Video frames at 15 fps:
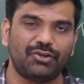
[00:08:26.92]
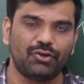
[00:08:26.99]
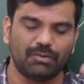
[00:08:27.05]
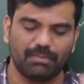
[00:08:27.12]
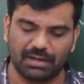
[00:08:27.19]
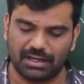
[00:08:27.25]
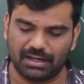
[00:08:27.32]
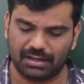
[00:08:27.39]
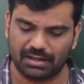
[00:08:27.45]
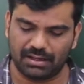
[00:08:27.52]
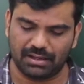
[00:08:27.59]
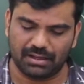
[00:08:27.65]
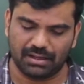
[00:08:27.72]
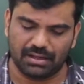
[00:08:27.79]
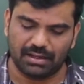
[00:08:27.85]
human
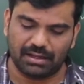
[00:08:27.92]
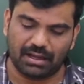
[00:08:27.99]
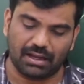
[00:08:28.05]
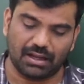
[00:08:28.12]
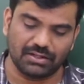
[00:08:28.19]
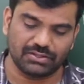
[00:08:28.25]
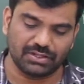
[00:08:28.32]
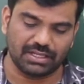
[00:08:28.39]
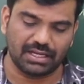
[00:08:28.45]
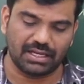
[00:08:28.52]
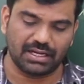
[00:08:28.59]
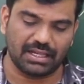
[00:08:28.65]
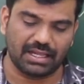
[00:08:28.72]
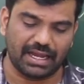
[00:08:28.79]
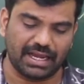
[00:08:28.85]
also
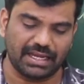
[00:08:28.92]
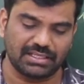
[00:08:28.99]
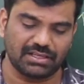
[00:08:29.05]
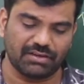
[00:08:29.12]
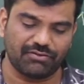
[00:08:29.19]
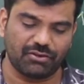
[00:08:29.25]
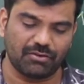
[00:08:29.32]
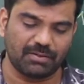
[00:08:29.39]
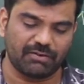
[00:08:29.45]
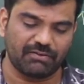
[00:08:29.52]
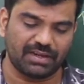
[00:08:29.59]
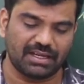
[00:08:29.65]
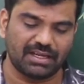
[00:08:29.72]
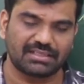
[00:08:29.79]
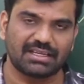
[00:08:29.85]
there, the eyes of human
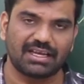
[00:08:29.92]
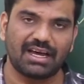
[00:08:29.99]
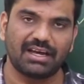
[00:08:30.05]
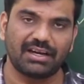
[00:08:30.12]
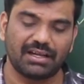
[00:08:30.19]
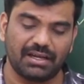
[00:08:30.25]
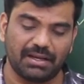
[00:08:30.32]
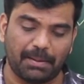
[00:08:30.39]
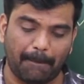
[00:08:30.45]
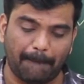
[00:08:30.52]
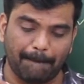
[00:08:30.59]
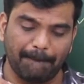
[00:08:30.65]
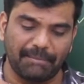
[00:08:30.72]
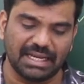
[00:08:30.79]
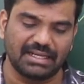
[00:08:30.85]
figures are
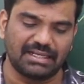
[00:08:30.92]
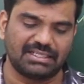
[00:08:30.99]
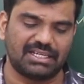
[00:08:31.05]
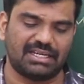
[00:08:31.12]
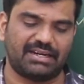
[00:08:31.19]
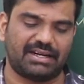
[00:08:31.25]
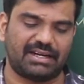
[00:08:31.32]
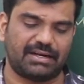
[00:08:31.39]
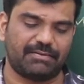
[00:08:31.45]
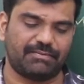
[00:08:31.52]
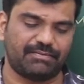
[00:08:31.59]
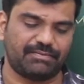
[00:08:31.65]
big, children.